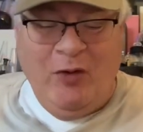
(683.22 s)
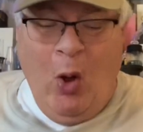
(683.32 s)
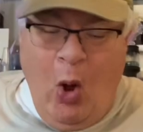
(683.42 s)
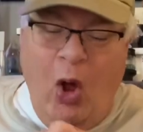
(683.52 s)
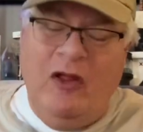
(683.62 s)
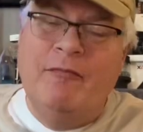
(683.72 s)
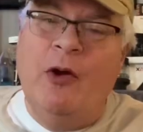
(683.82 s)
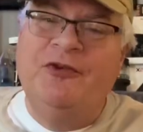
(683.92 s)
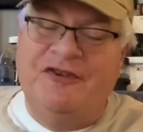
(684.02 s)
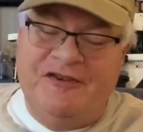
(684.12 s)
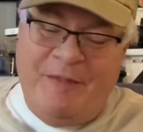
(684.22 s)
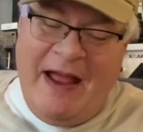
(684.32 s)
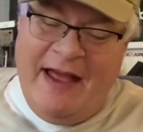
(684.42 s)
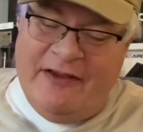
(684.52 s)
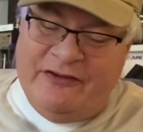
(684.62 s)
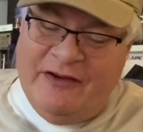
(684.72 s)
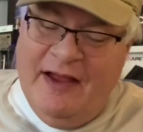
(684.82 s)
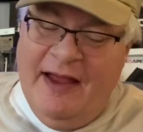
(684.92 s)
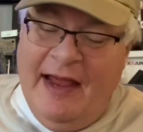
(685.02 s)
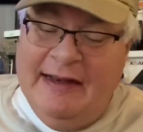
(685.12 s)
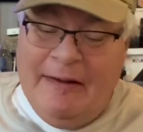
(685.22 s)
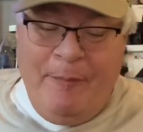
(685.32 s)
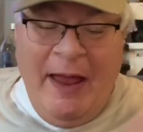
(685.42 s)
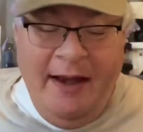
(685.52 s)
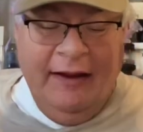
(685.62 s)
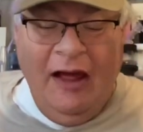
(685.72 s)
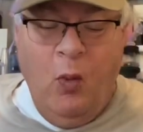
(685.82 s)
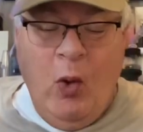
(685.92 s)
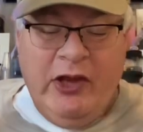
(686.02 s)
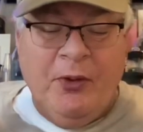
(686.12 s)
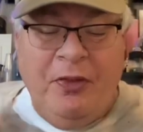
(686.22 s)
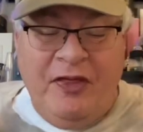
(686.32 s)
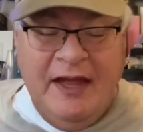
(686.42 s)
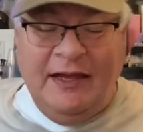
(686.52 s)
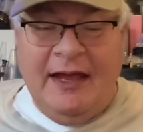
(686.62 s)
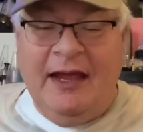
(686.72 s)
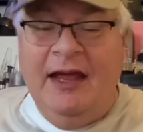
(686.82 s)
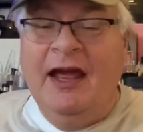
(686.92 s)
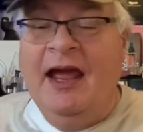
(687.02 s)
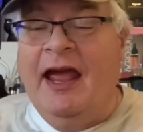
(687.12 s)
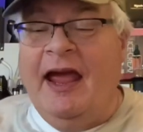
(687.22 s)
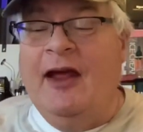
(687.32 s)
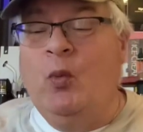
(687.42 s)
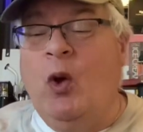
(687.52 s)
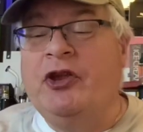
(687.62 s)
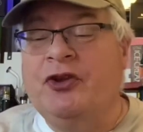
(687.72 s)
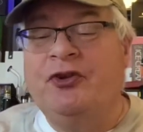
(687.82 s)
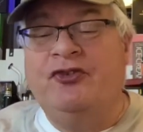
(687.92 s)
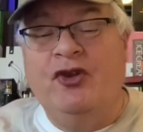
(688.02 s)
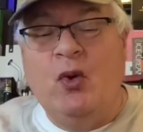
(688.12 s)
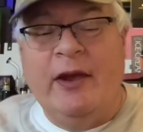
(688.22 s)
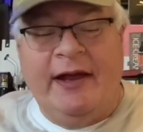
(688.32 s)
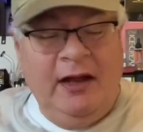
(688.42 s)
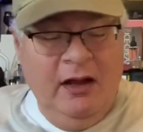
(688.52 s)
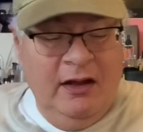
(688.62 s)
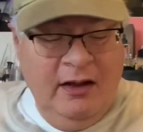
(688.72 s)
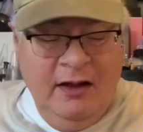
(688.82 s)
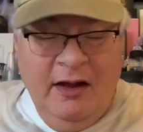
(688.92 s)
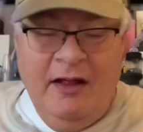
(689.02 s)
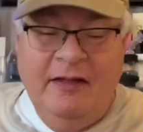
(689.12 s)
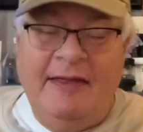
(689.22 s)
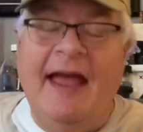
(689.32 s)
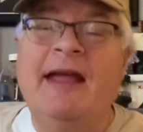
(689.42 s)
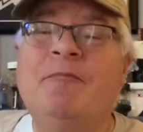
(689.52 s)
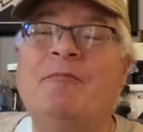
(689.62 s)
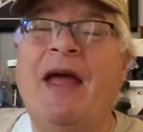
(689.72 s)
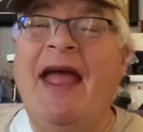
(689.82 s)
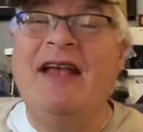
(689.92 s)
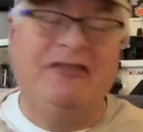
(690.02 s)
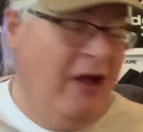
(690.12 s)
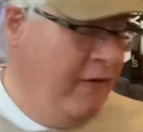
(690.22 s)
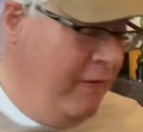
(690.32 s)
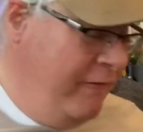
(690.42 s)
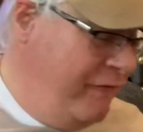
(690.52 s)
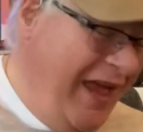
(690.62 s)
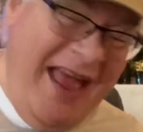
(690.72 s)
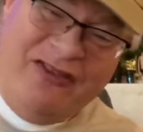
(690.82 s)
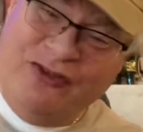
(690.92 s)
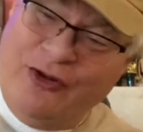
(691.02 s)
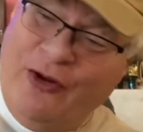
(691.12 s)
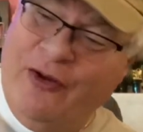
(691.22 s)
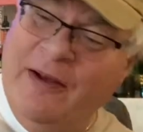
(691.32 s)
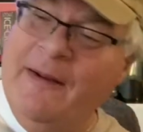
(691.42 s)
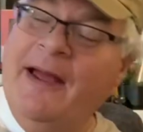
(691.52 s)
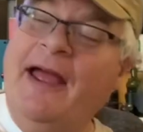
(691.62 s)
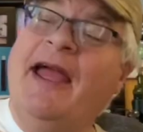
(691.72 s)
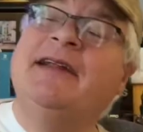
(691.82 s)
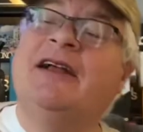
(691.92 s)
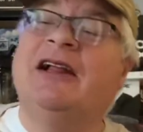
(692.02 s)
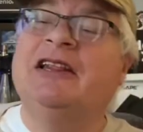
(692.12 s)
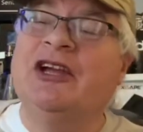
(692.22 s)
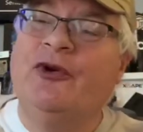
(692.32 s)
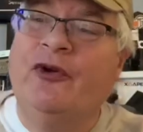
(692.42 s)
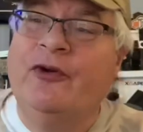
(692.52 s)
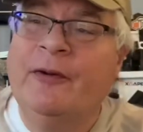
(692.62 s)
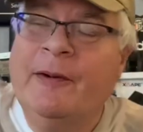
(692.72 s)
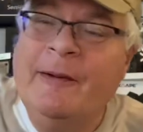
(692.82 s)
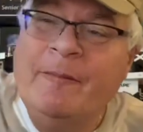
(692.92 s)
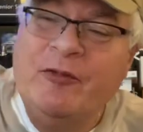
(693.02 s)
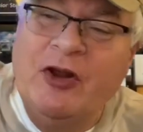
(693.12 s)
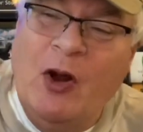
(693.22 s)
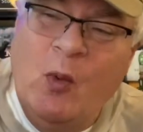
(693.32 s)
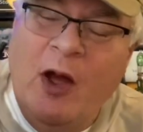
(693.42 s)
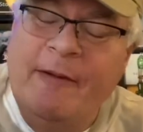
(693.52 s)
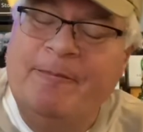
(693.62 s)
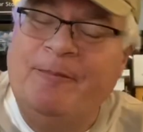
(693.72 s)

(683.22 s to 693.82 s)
All emotions pass. And depending on what you're thinking and what you're doing, they pass faster and clearer. You know what?